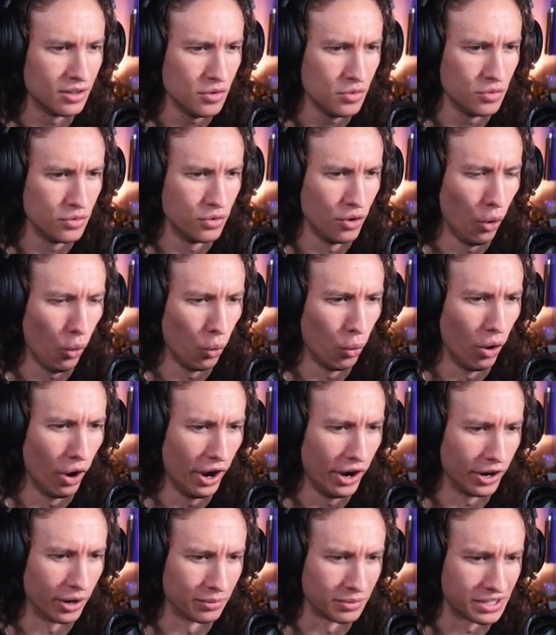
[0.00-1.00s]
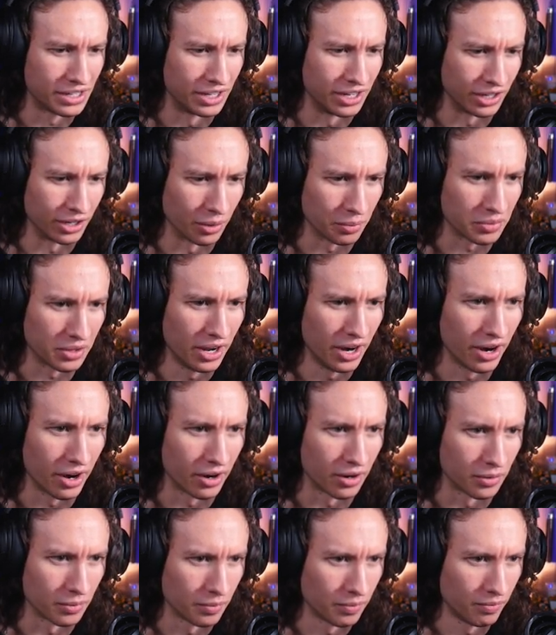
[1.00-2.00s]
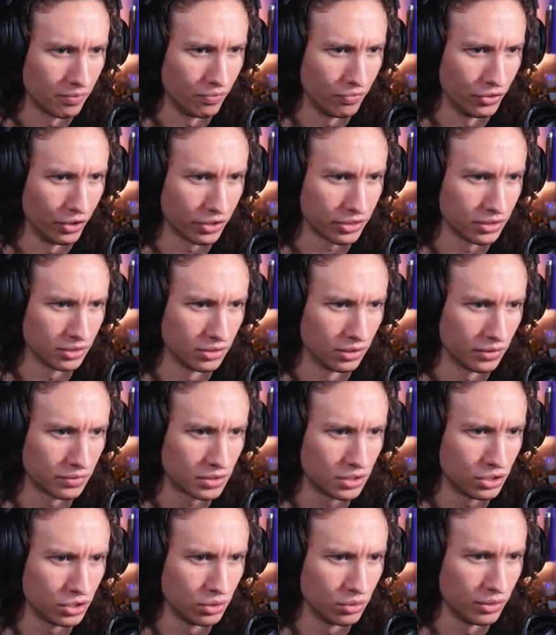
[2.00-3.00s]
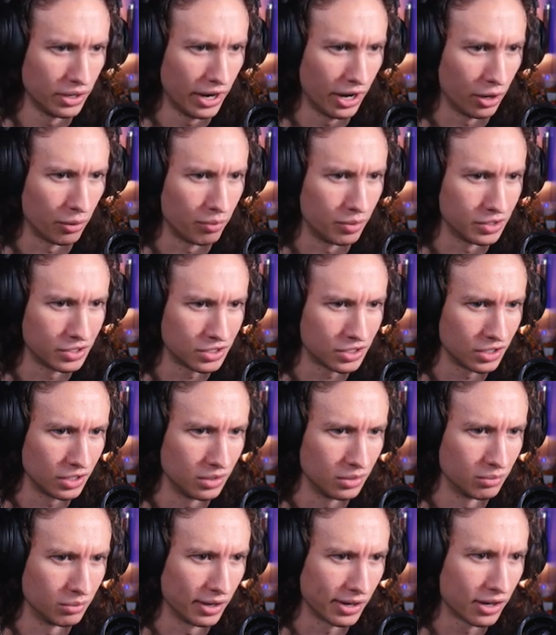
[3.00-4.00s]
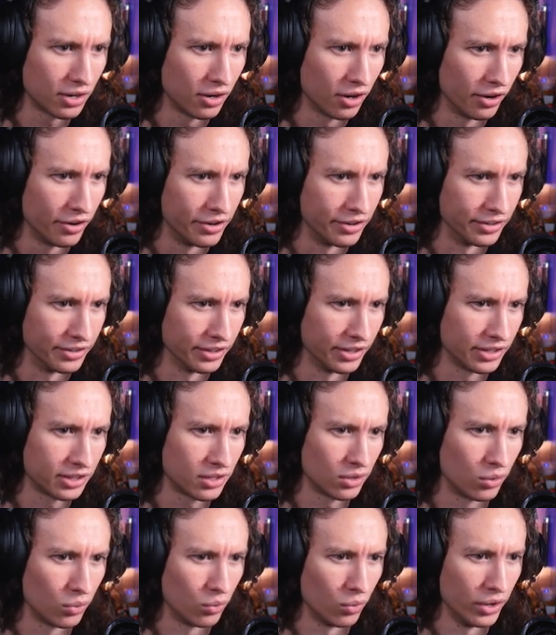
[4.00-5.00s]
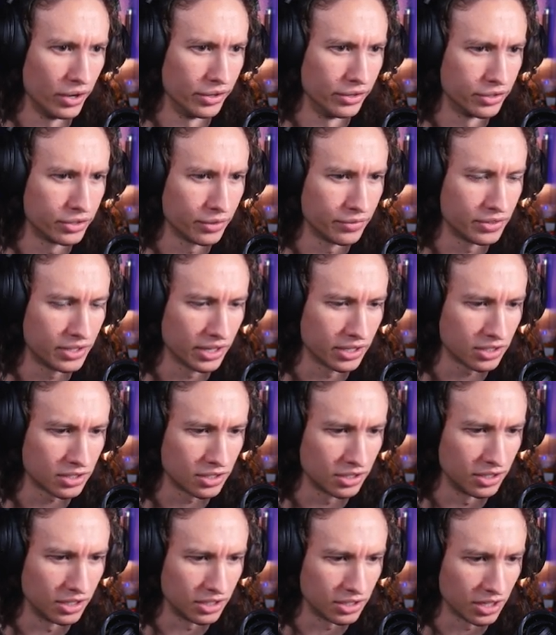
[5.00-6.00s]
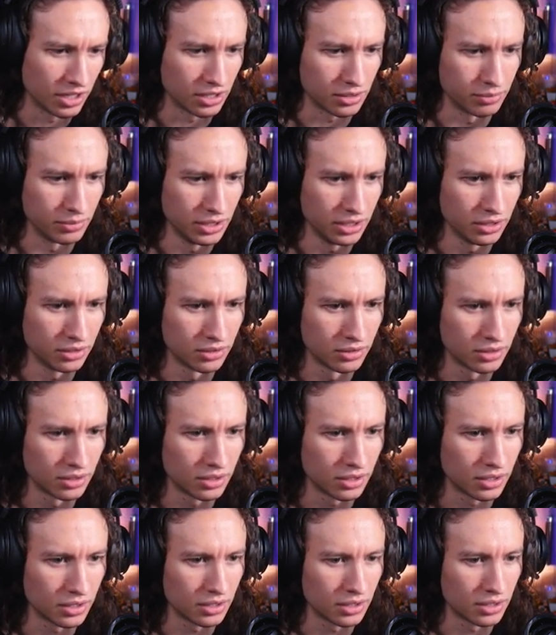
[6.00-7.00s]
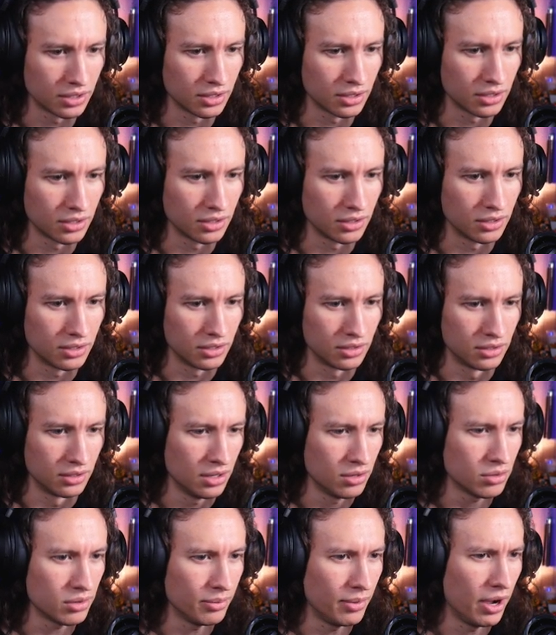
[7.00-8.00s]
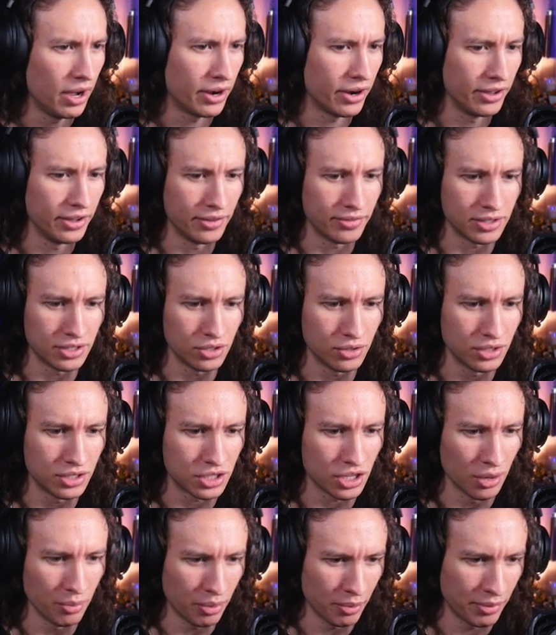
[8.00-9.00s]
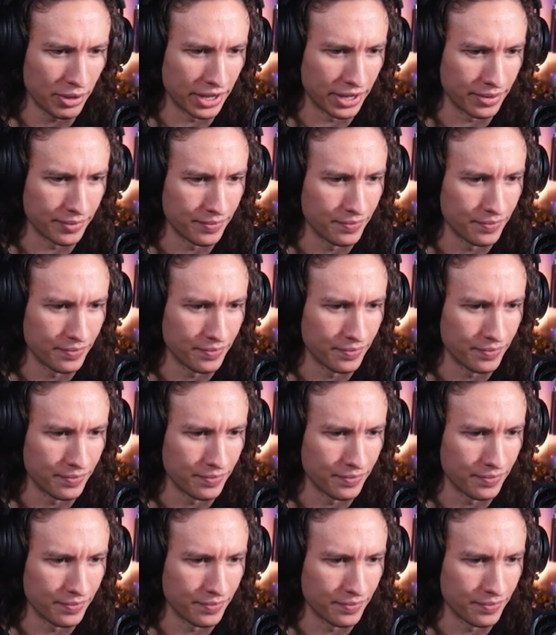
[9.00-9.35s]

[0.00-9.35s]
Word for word: No way I'm getting up there. Nothing left to do now but sit in my cart and let the winds of destiny take me. Oh, come on. All you have to do is jump a bit.